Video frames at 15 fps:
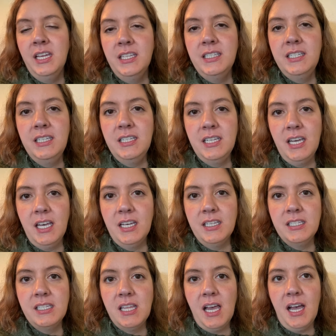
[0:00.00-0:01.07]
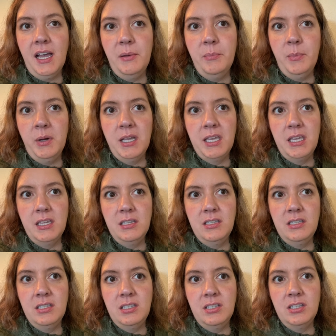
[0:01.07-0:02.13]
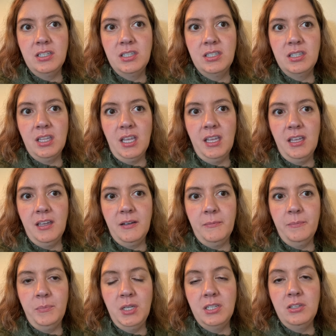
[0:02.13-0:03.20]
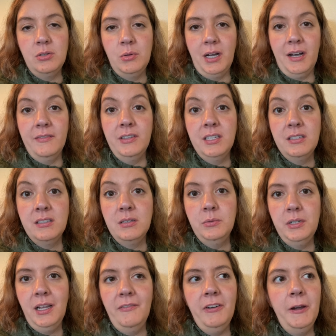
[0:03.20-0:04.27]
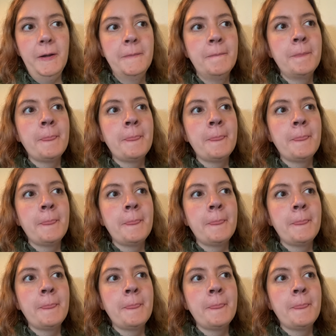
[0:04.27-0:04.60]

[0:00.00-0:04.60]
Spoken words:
details that might just like be too obvious or whatever.